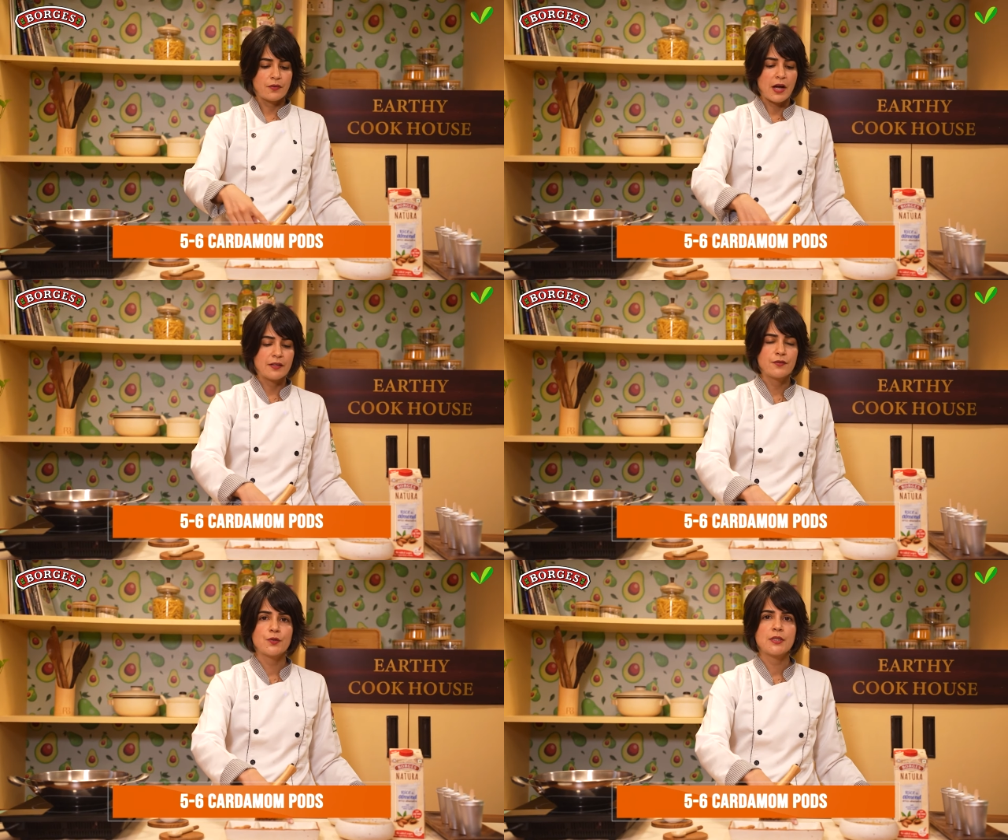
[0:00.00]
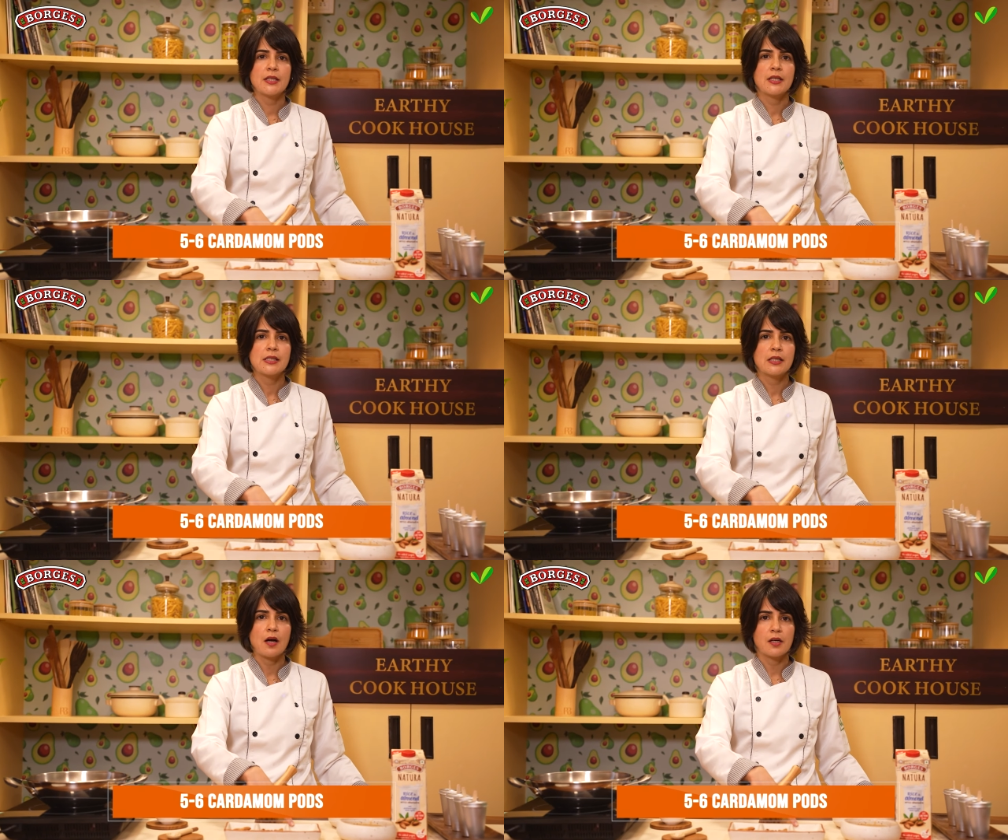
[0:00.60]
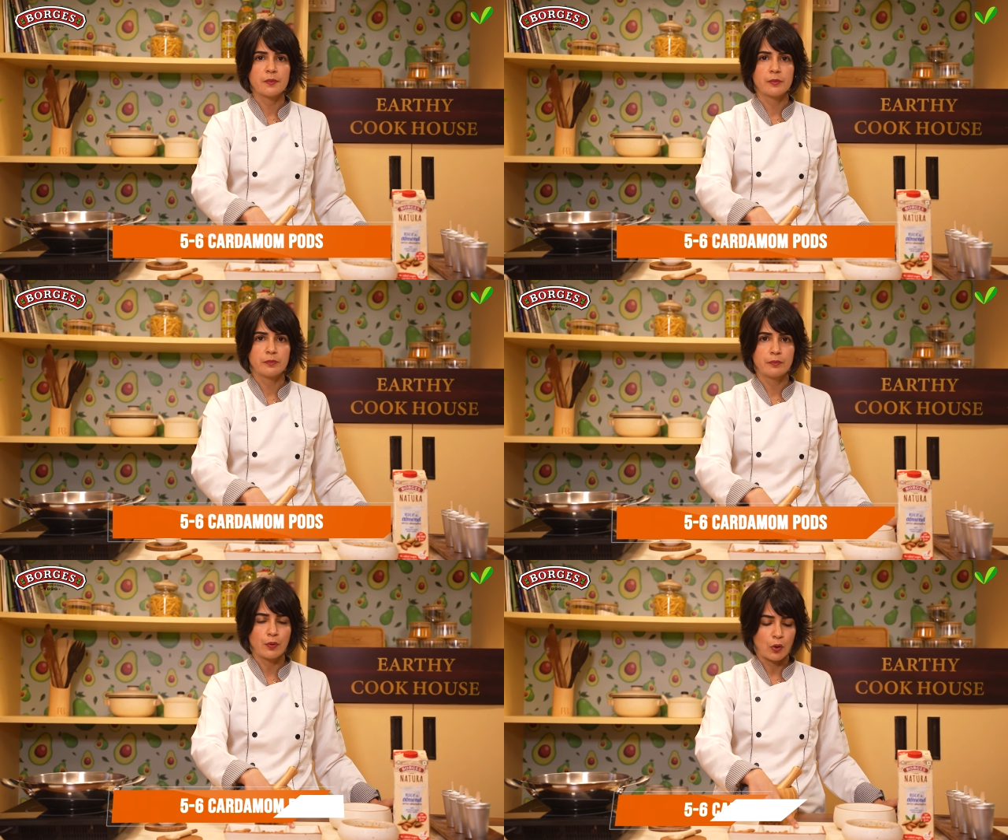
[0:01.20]
5 to 6
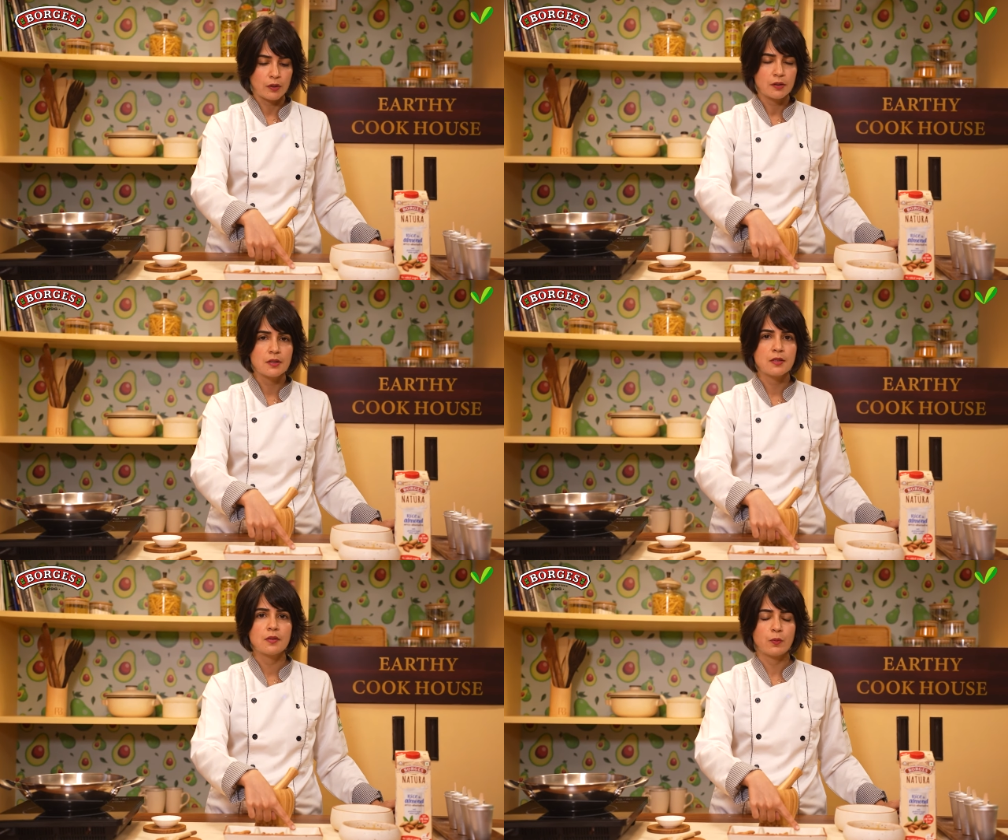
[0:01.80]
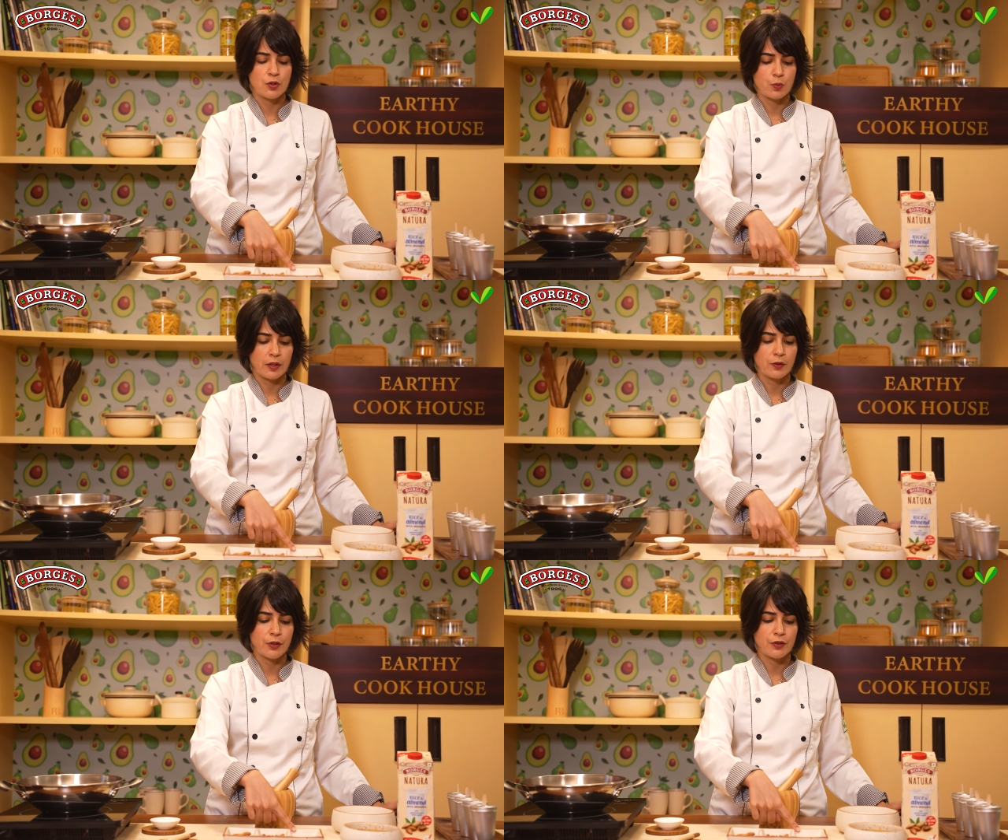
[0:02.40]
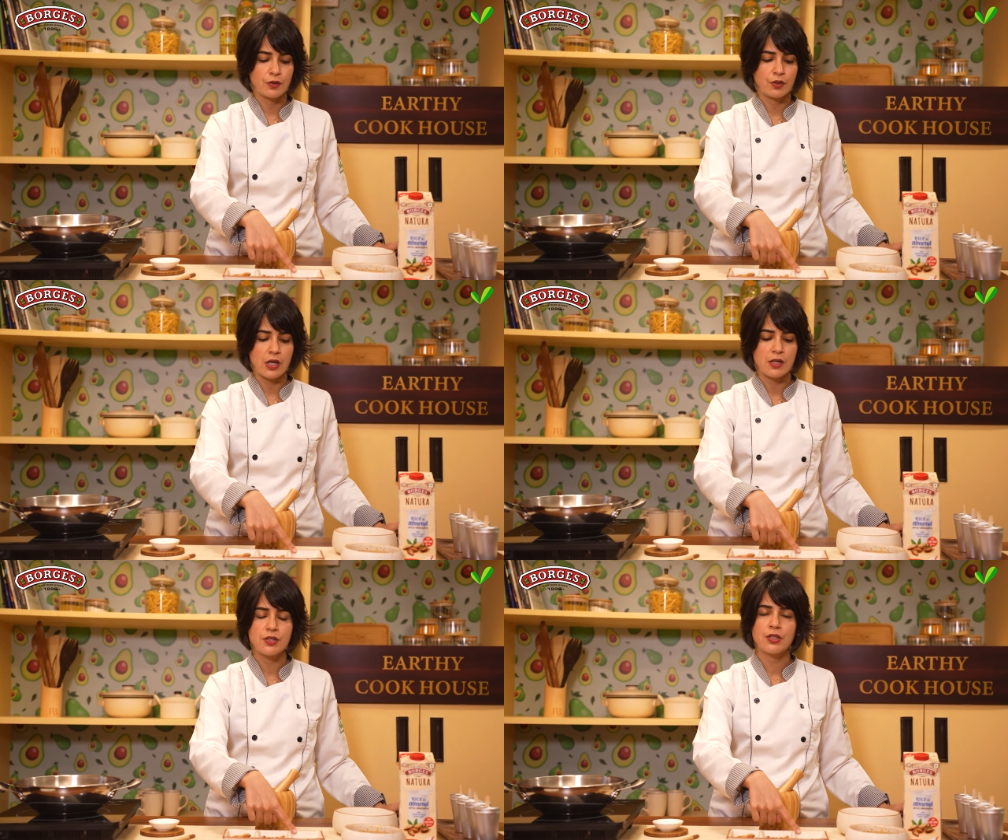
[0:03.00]
cardamom pods, which we're going to
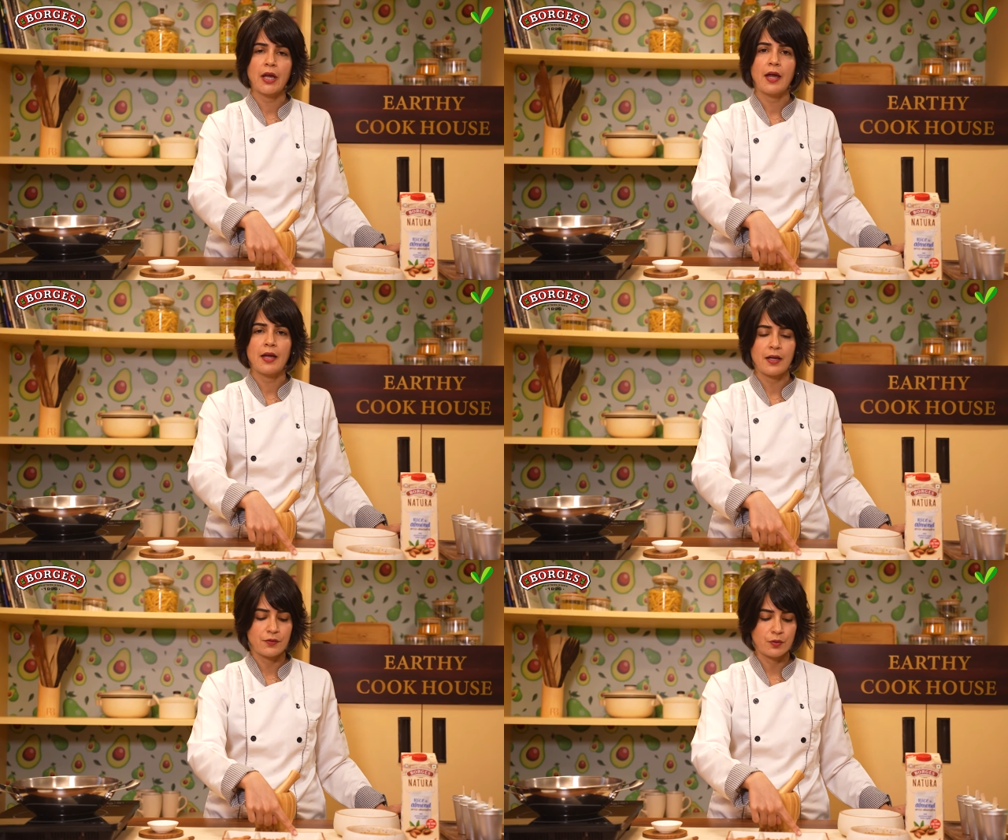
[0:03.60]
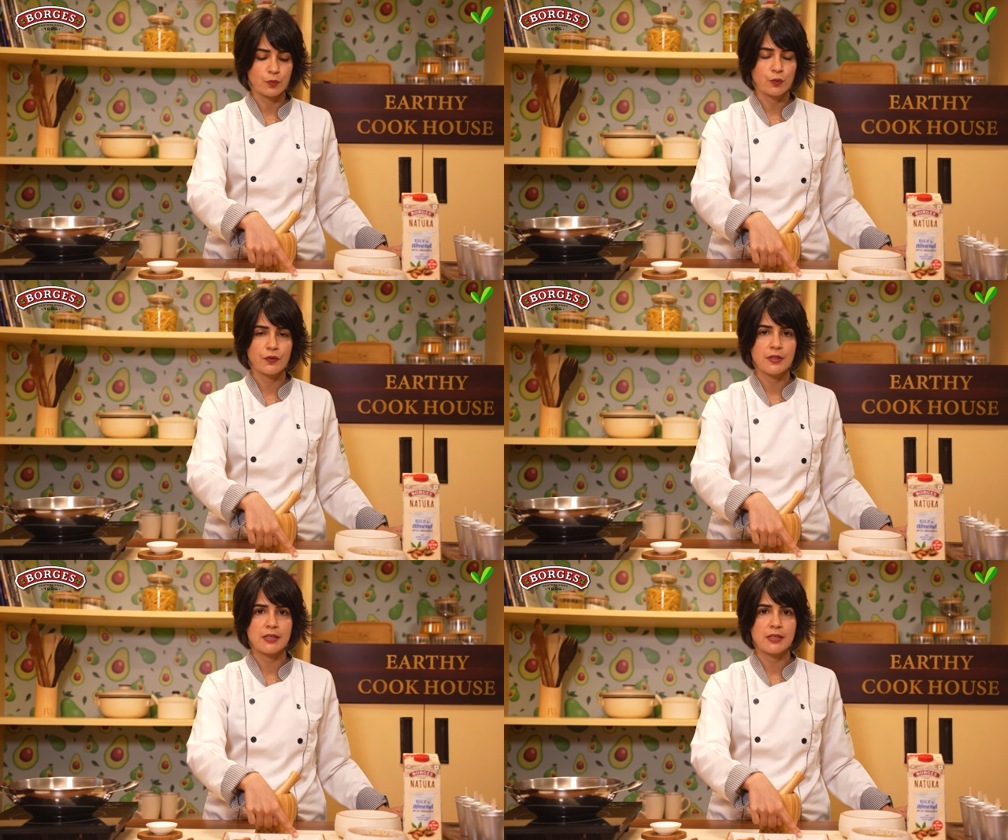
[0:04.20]
crush and remove the